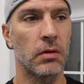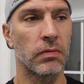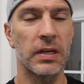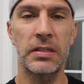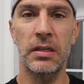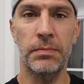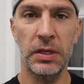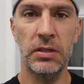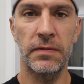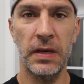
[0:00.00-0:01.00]
resting
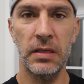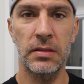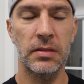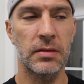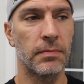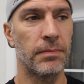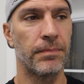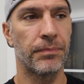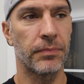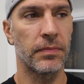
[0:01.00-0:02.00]
bitch face.
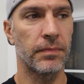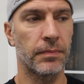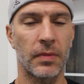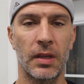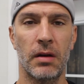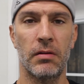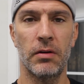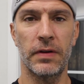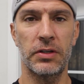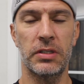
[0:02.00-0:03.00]
I don't know
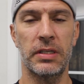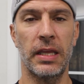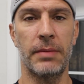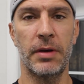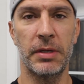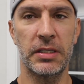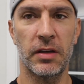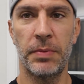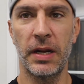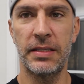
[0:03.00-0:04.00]
if I should say that about
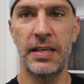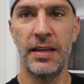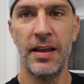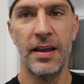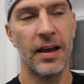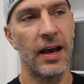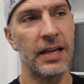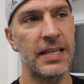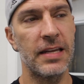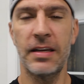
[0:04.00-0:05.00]
myself, but
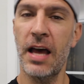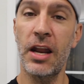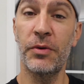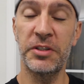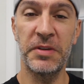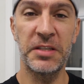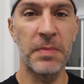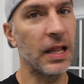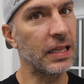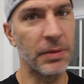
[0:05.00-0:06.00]
I tend to not always be
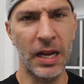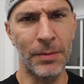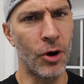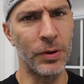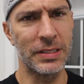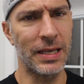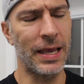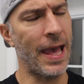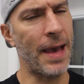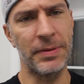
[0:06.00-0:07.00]
smiling, but I'm always
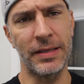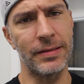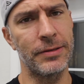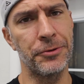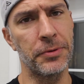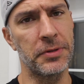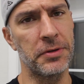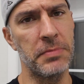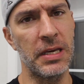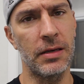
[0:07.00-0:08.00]
happy
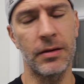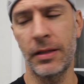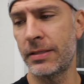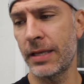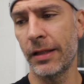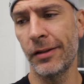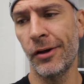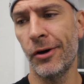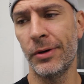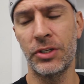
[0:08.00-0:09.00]
to meet and say
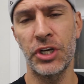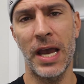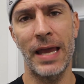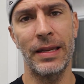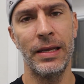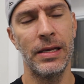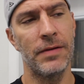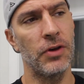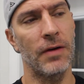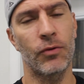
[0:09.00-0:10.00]
hello and chat.
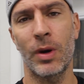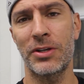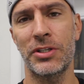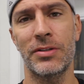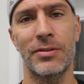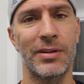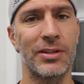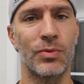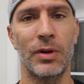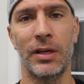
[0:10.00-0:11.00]
If you have questions or you
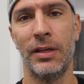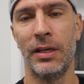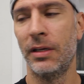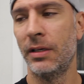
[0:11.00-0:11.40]
just want to